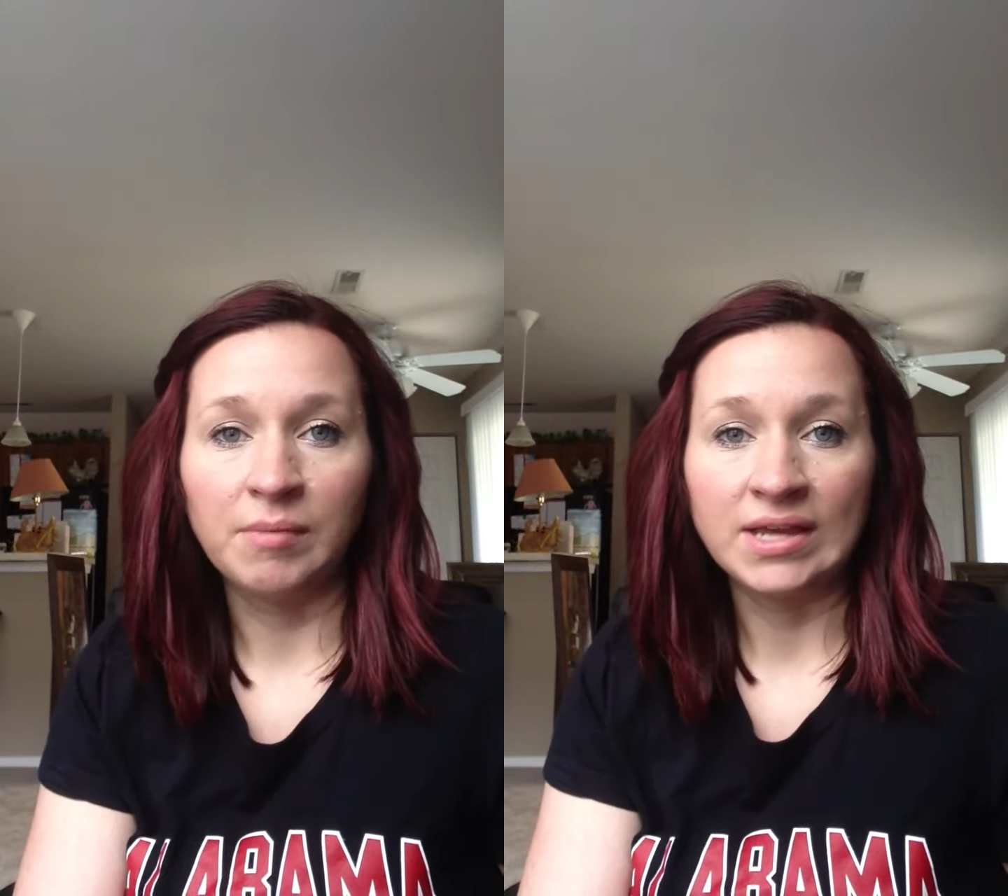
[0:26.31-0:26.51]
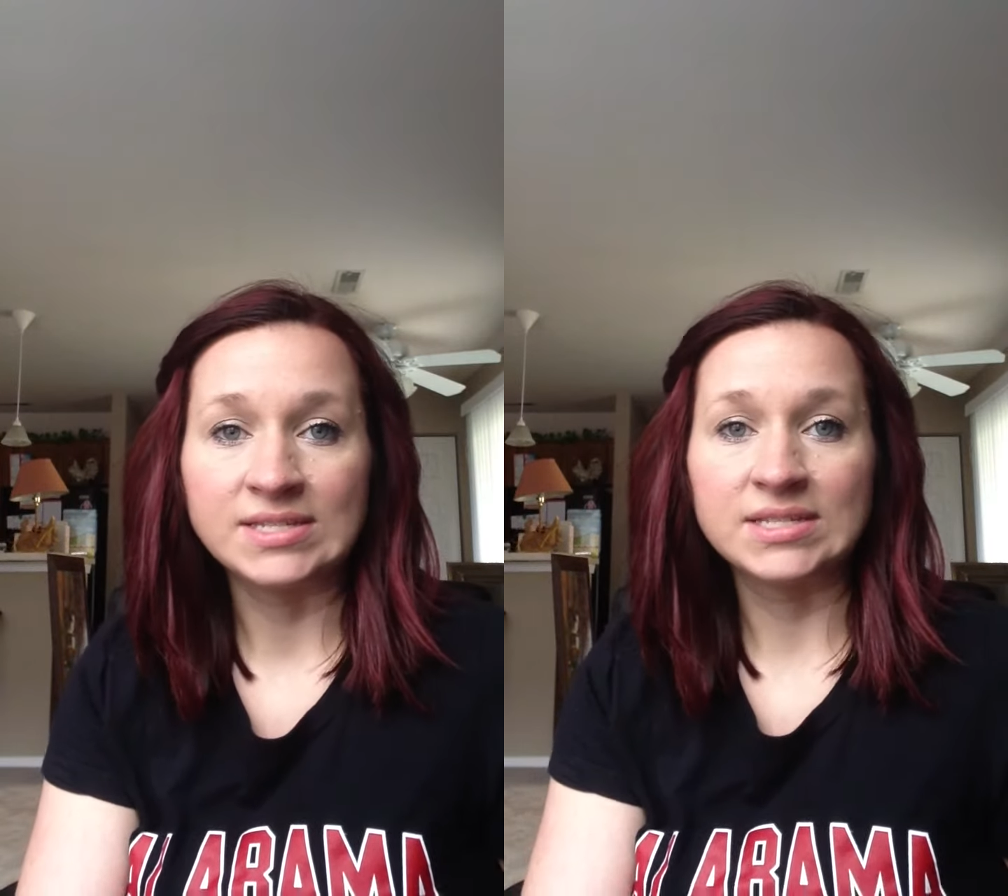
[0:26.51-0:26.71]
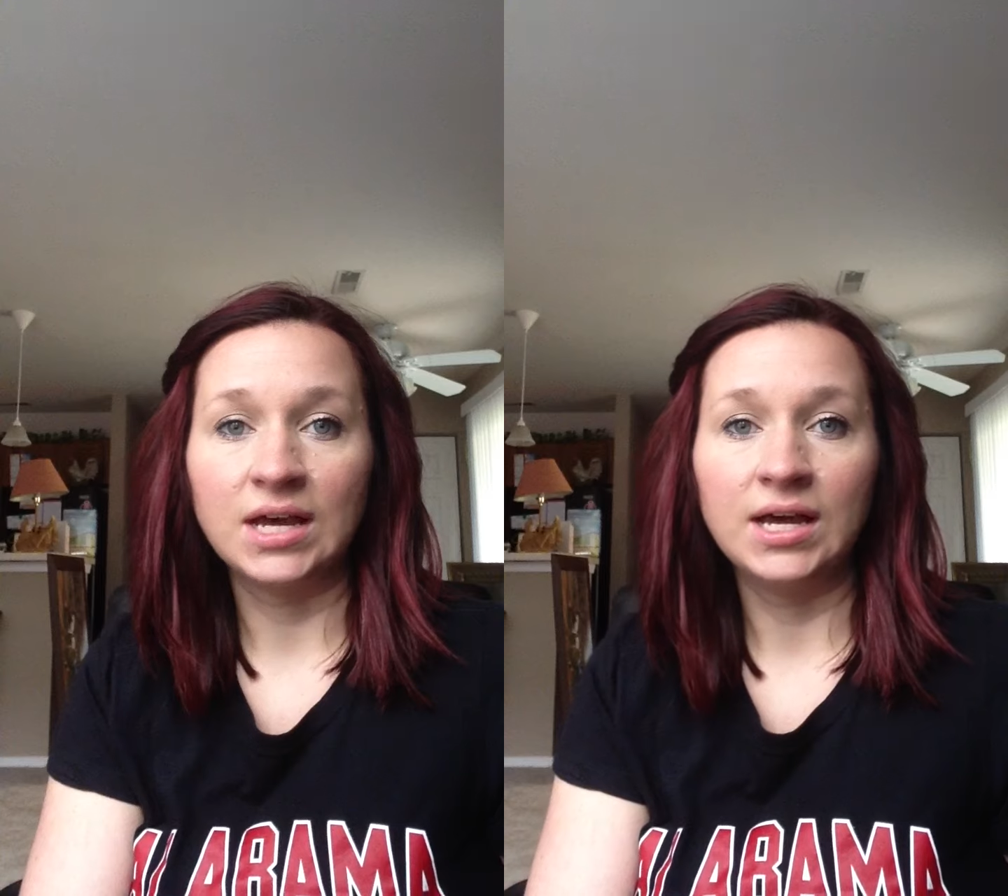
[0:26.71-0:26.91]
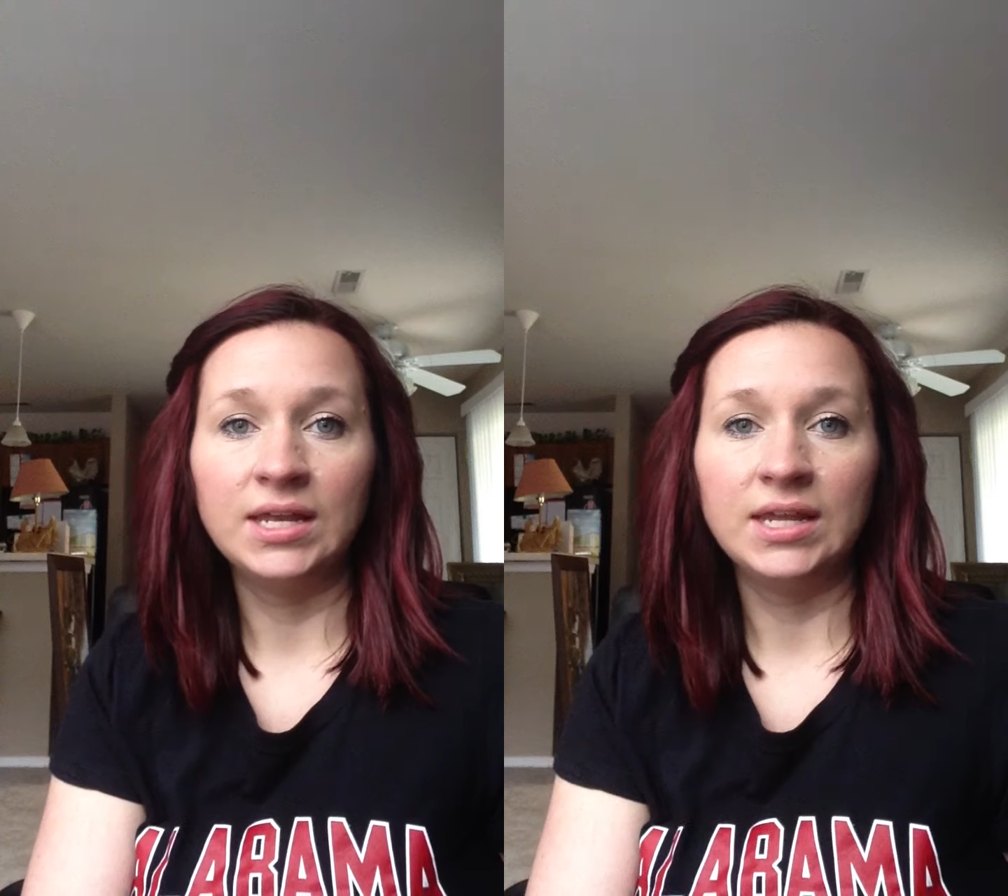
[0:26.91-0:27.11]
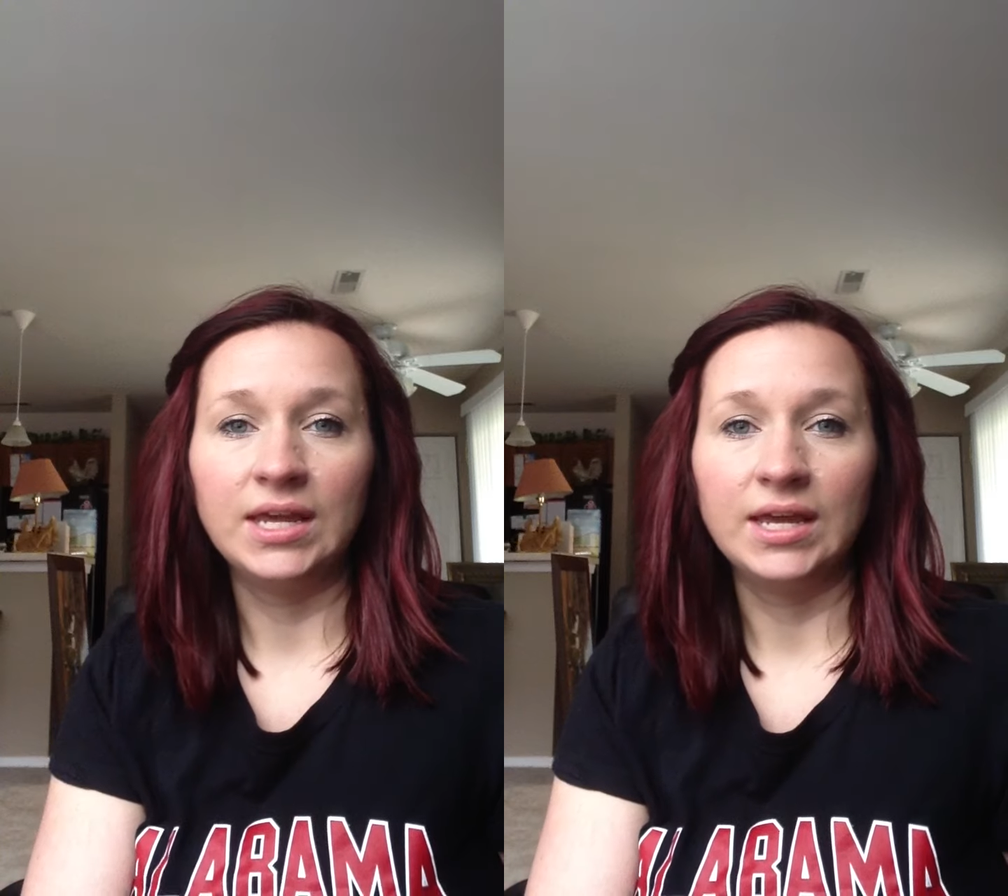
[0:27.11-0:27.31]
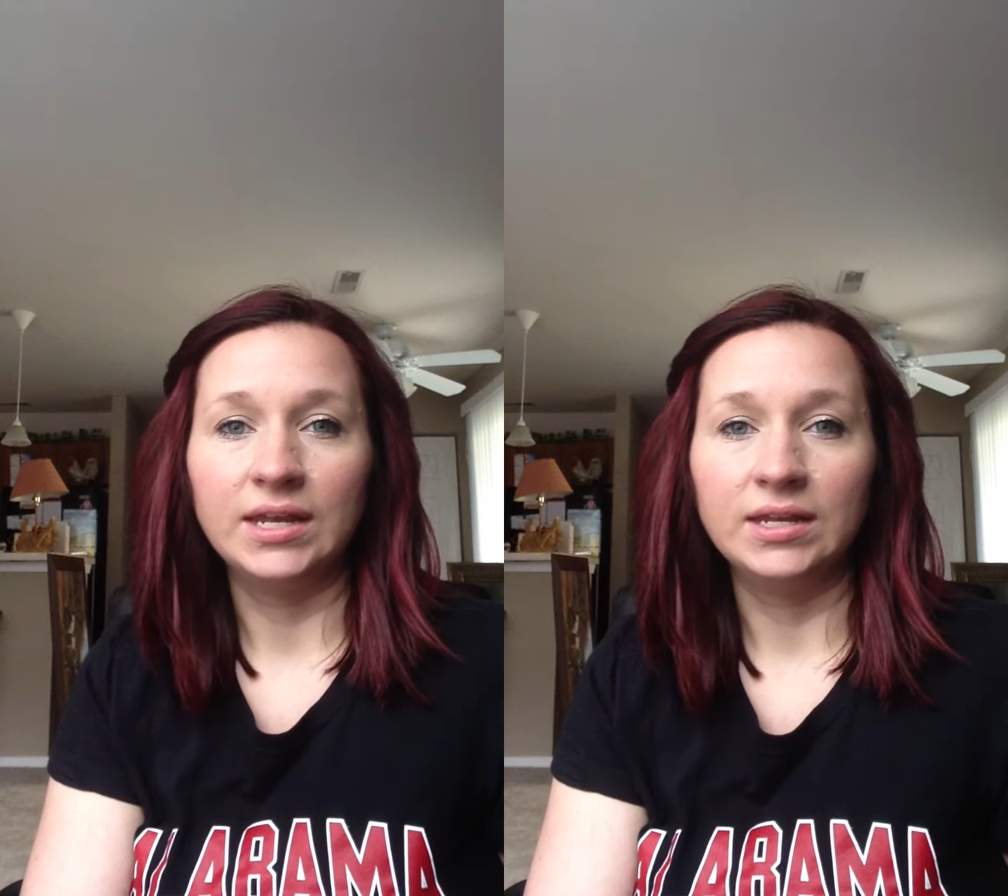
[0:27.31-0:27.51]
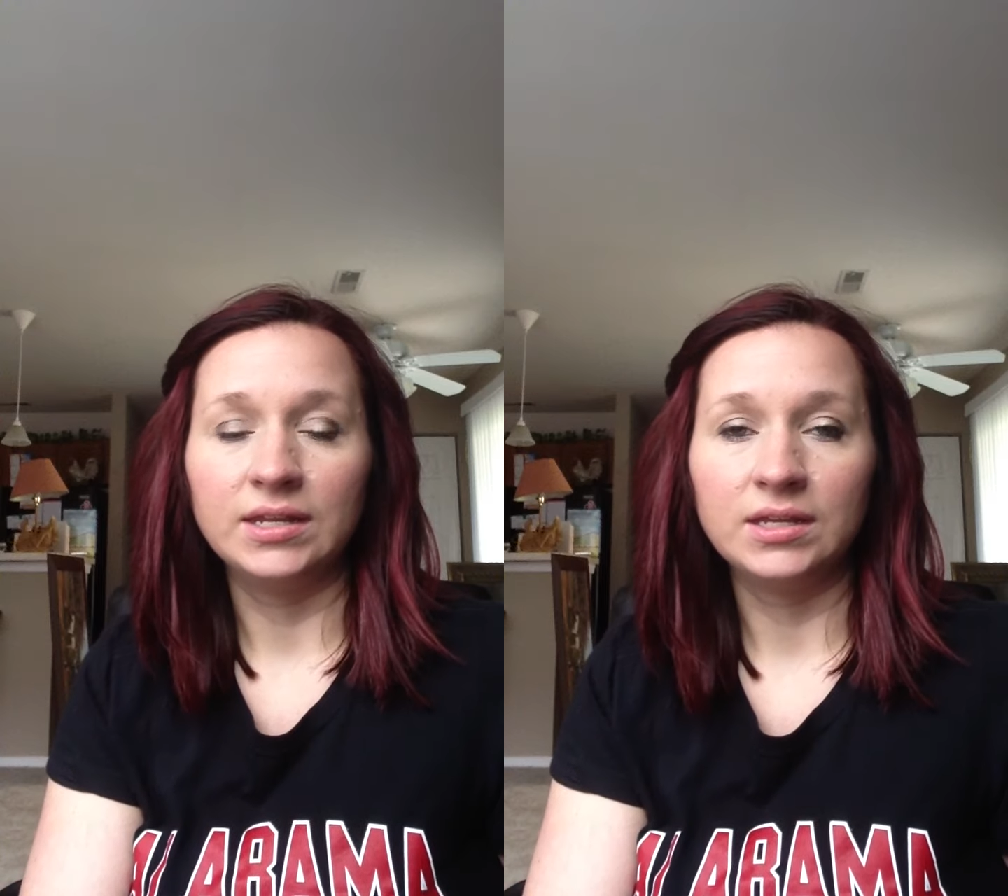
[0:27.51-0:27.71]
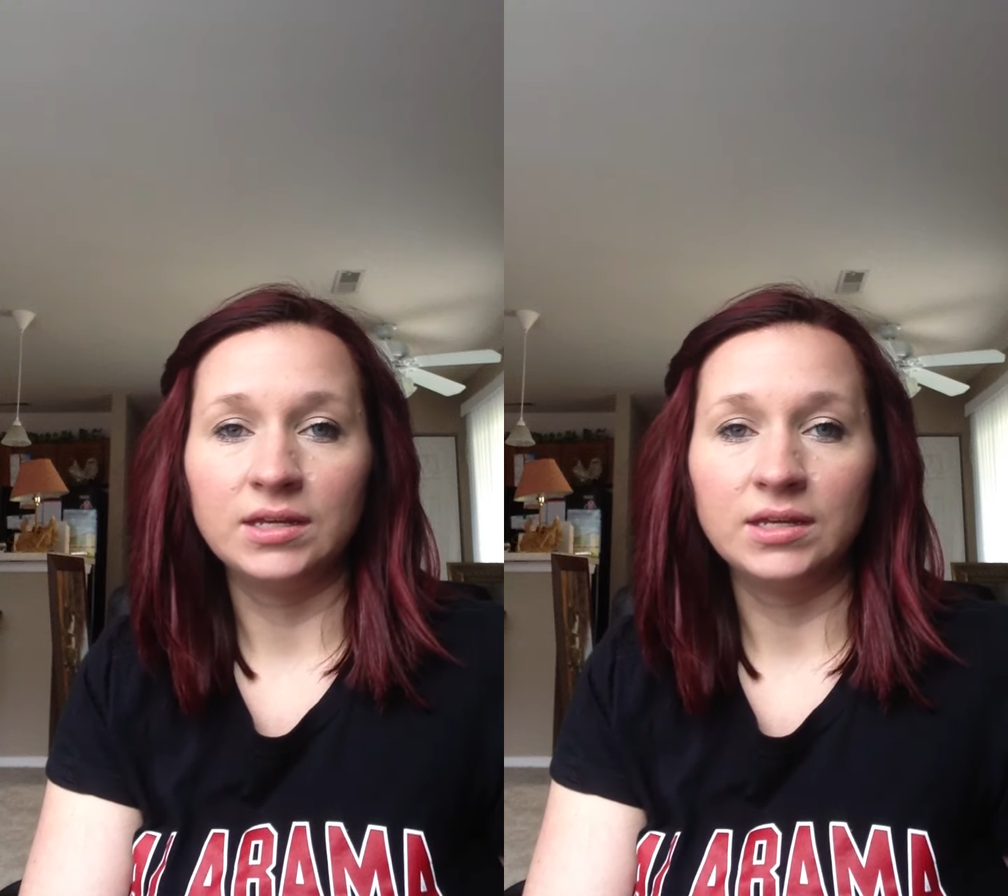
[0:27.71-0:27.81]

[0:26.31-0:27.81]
my son and